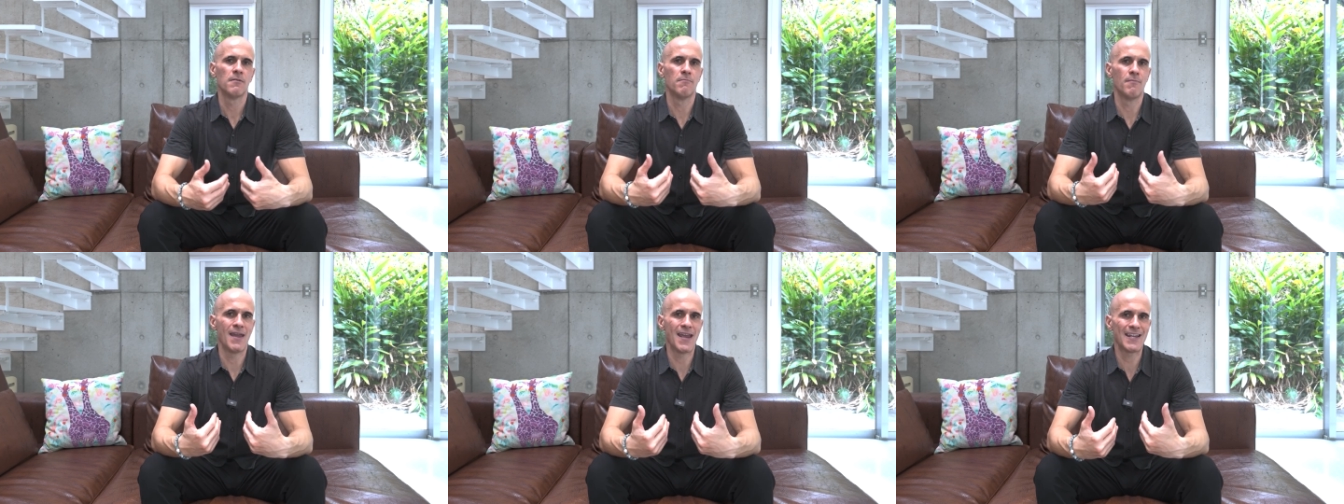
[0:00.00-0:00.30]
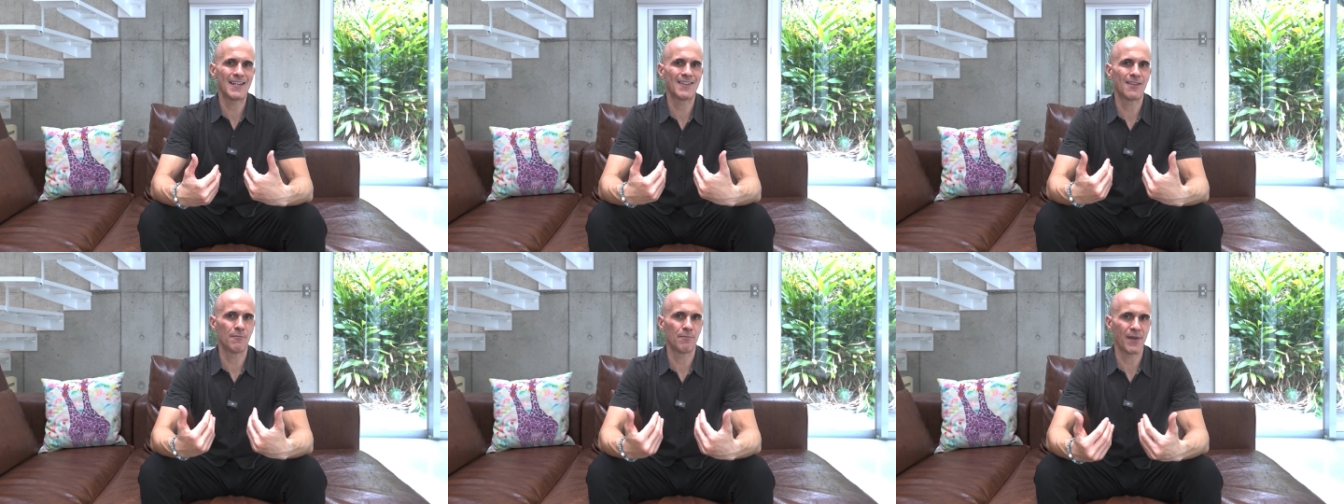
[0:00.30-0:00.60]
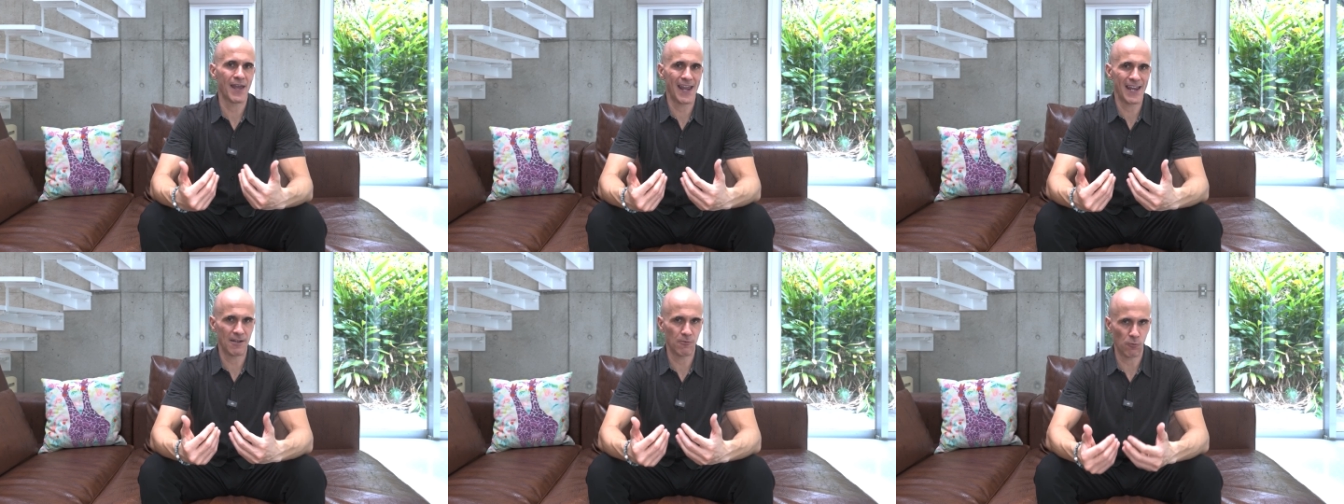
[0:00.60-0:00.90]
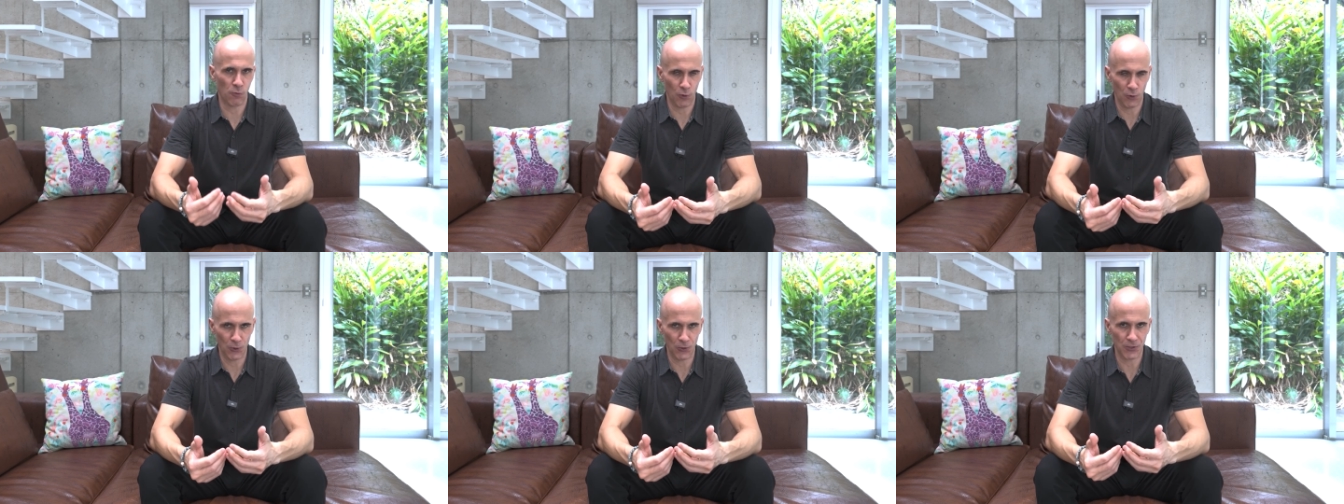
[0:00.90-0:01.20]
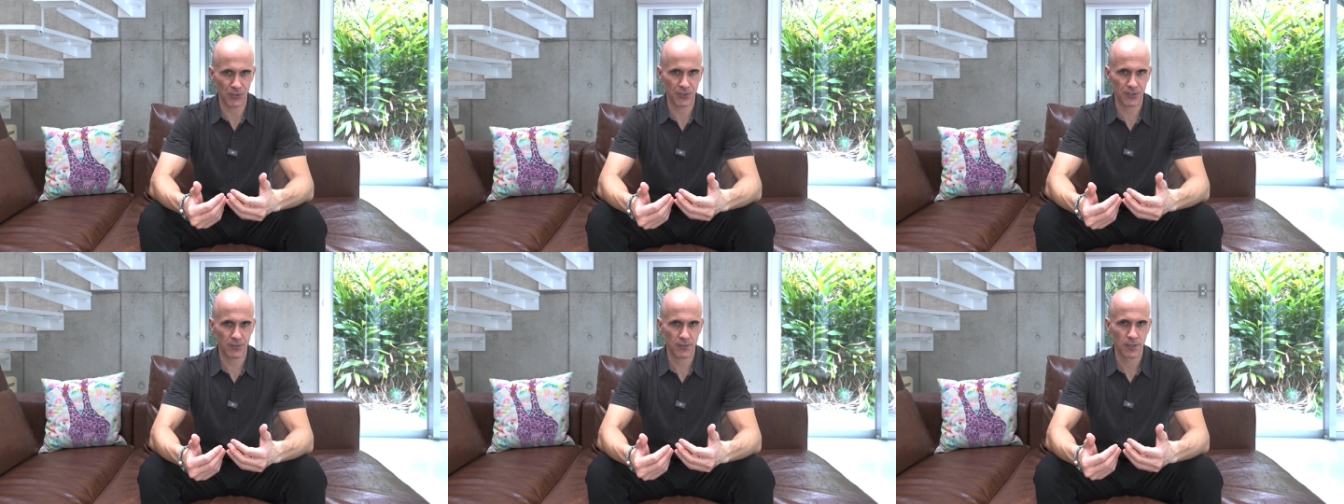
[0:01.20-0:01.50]
make the pain
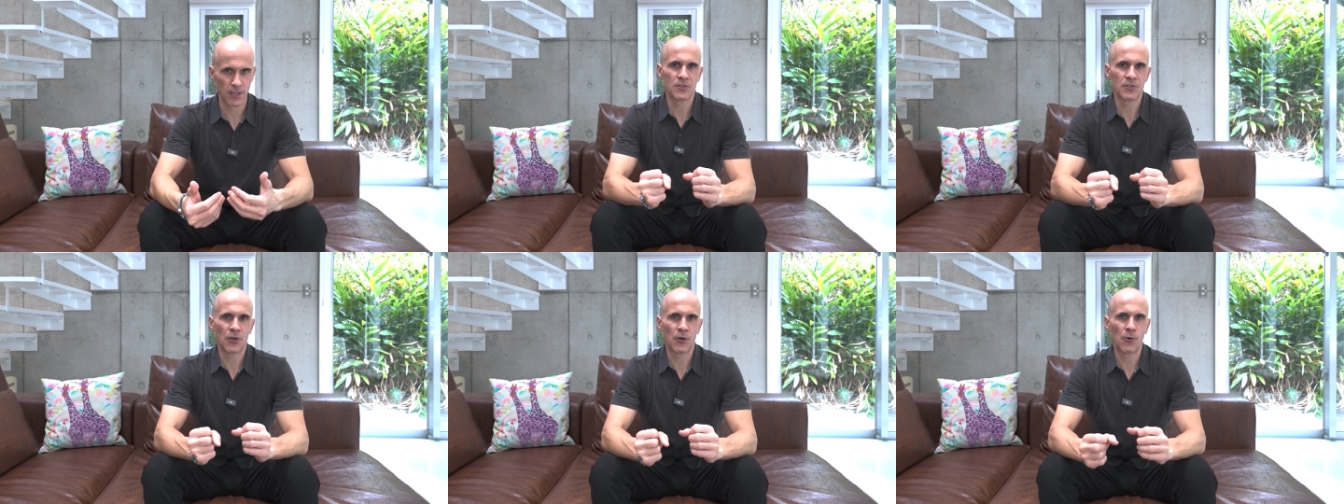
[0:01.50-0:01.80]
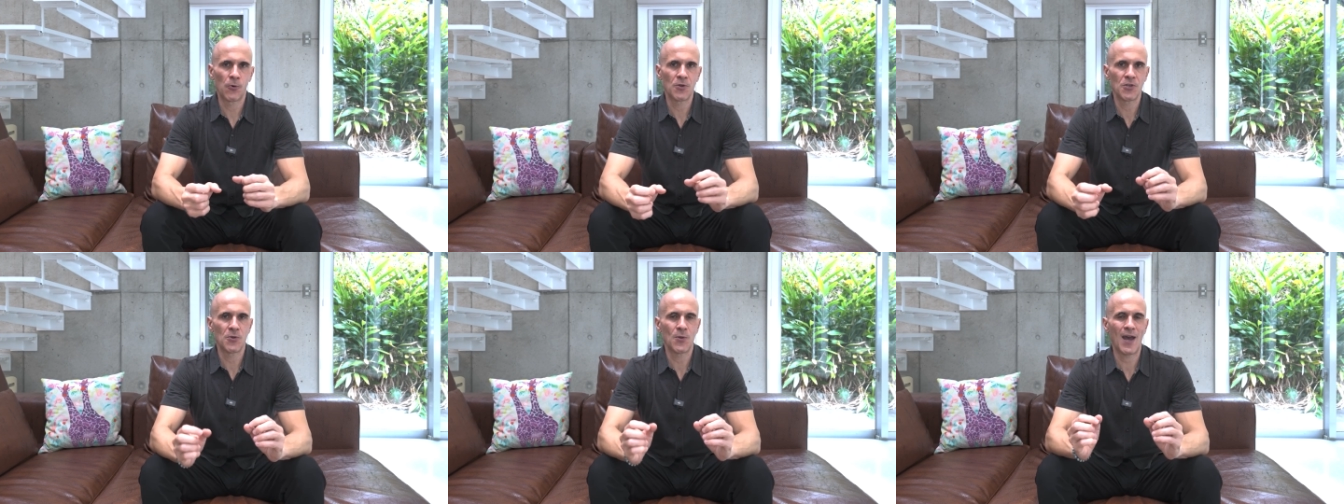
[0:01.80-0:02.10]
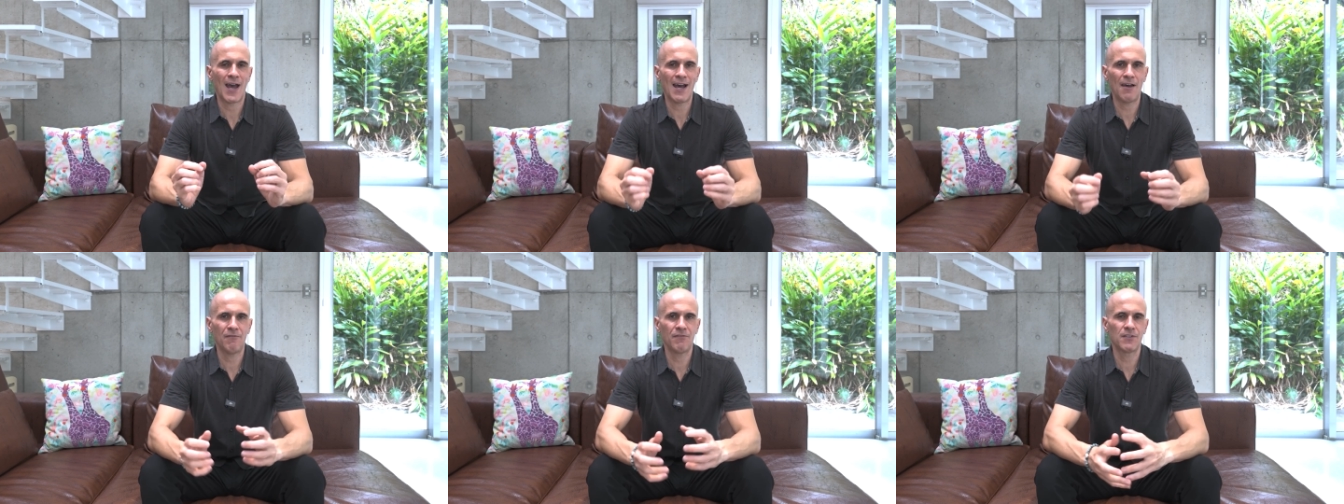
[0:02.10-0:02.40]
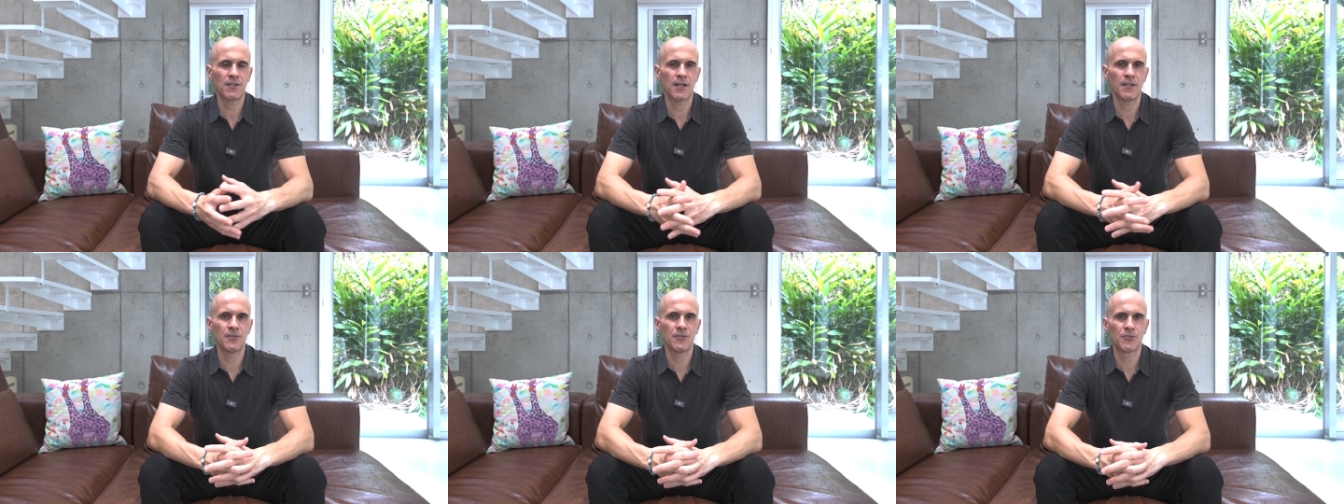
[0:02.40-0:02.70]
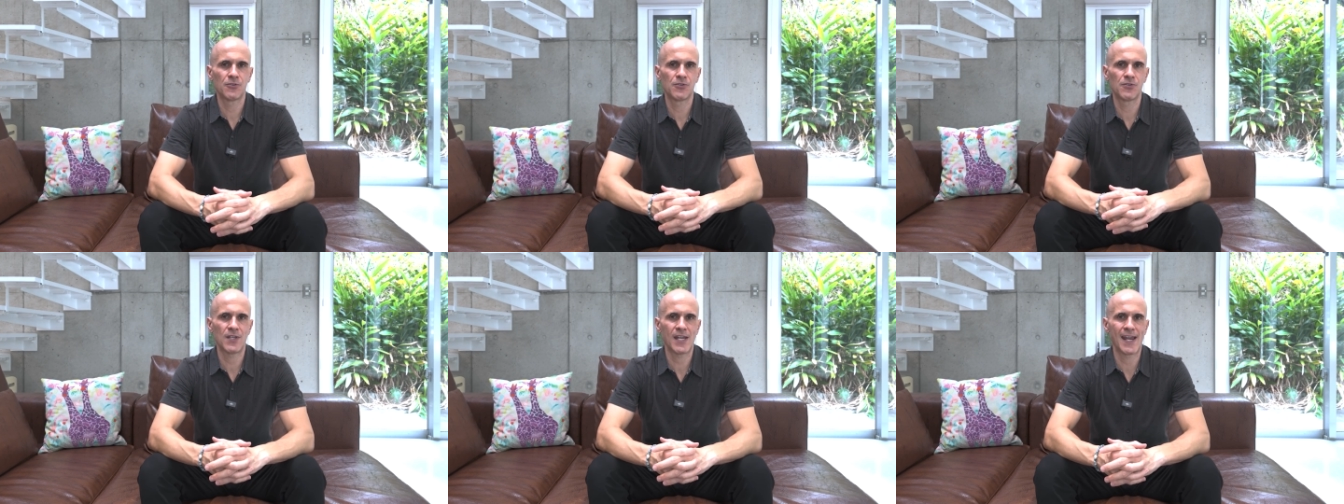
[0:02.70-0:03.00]
worse. So you have to
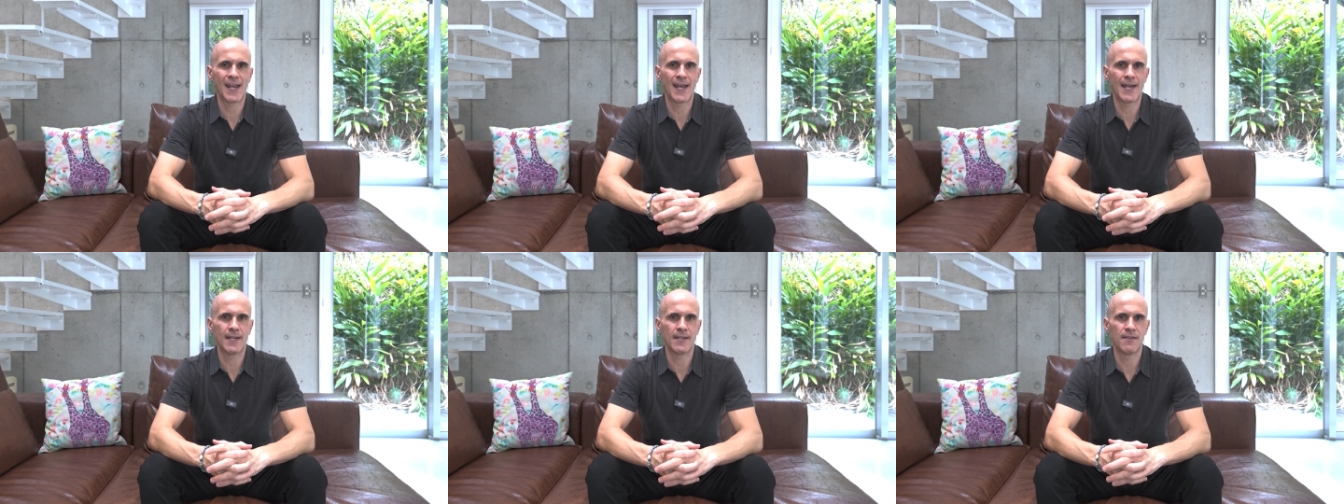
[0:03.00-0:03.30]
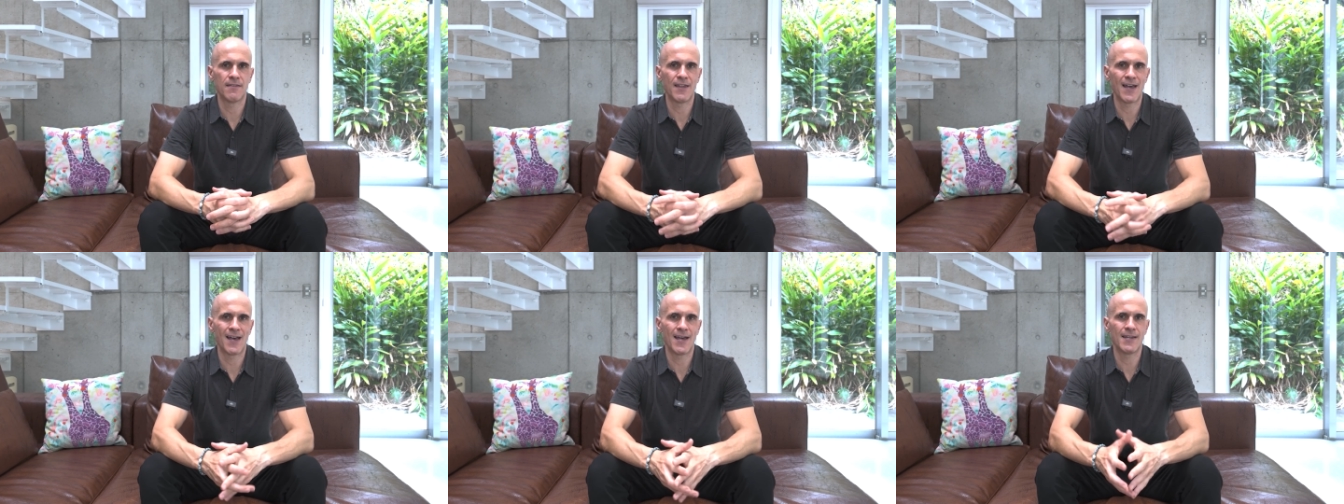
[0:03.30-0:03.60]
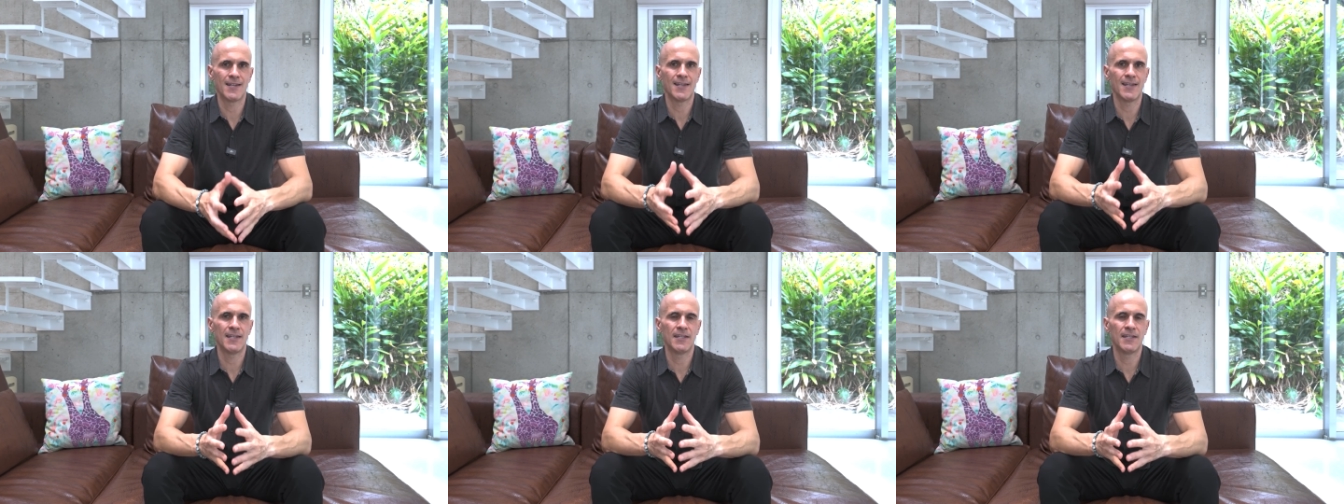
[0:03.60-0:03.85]
understand that